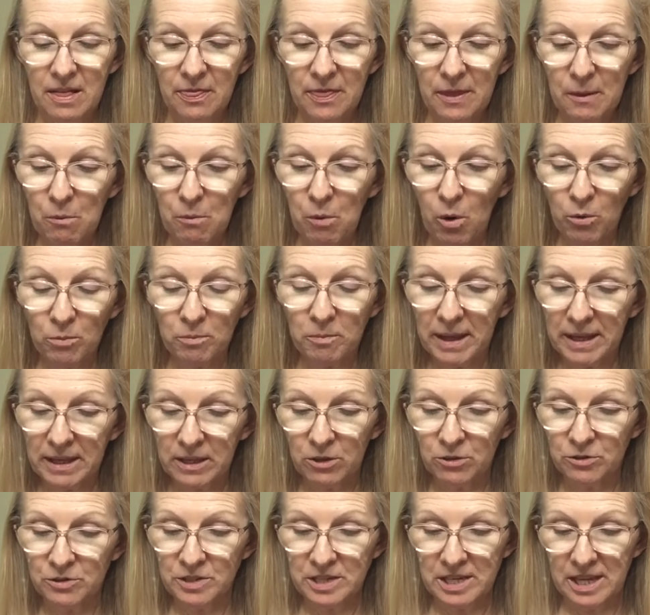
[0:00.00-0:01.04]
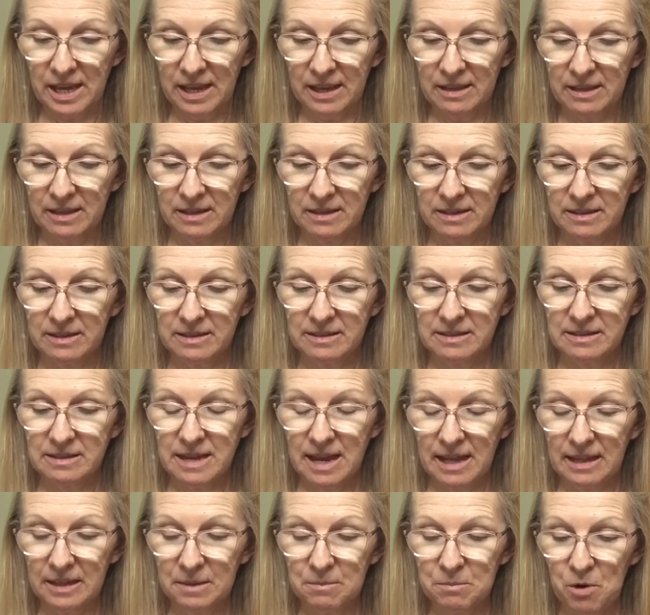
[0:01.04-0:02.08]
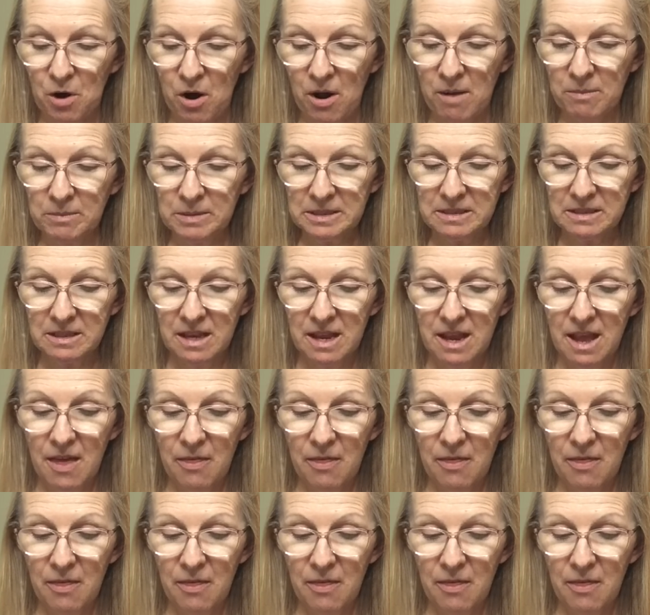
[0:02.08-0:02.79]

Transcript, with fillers: They won't make you dig, Stanley promised.